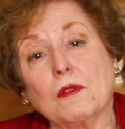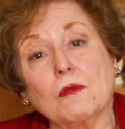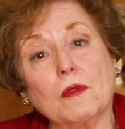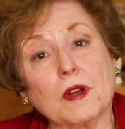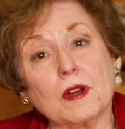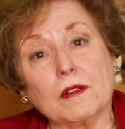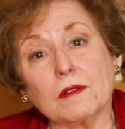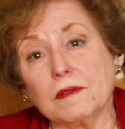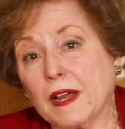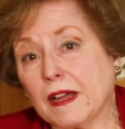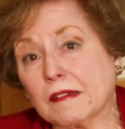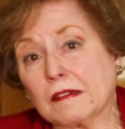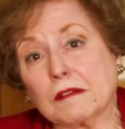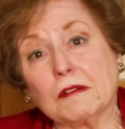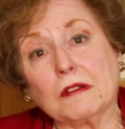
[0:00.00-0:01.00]
We're
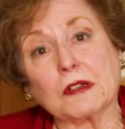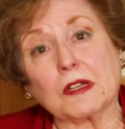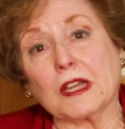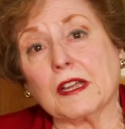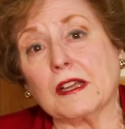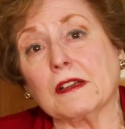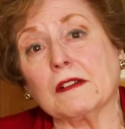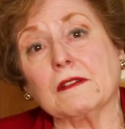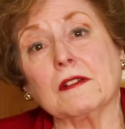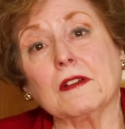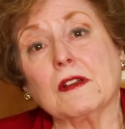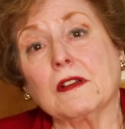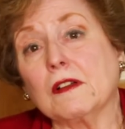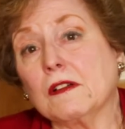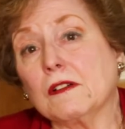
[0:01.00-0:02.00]
not looking
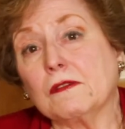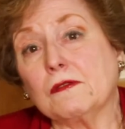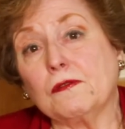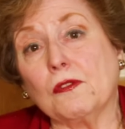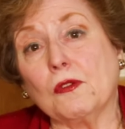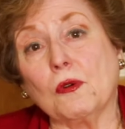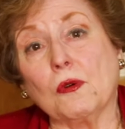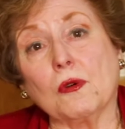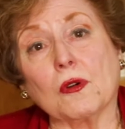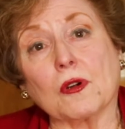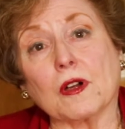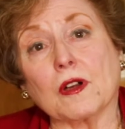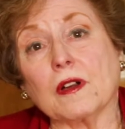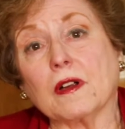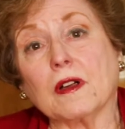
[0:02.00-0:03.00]

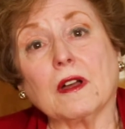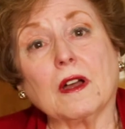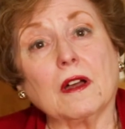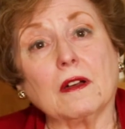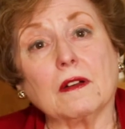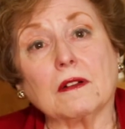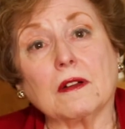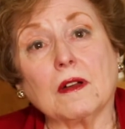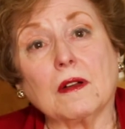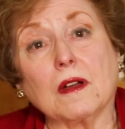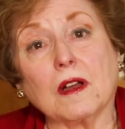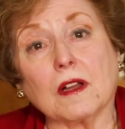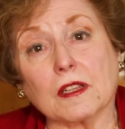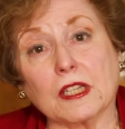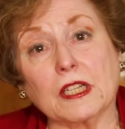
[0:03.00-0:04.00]
for
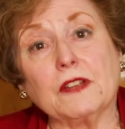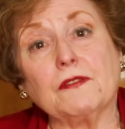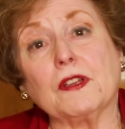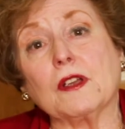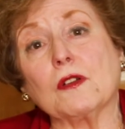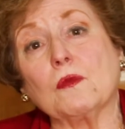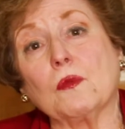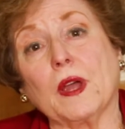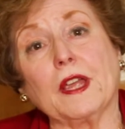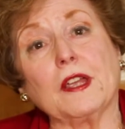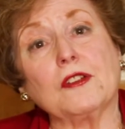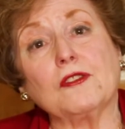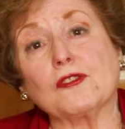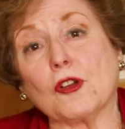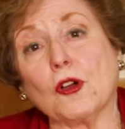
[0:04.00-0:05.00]
a living
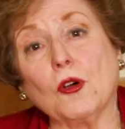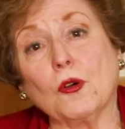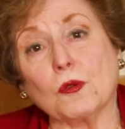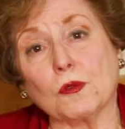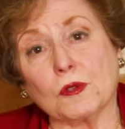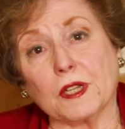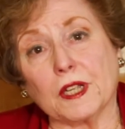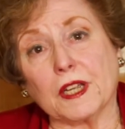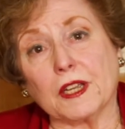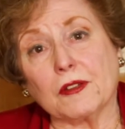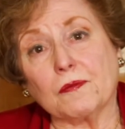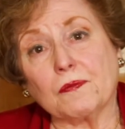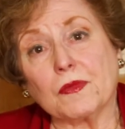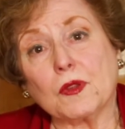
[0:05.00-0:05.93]
wage only.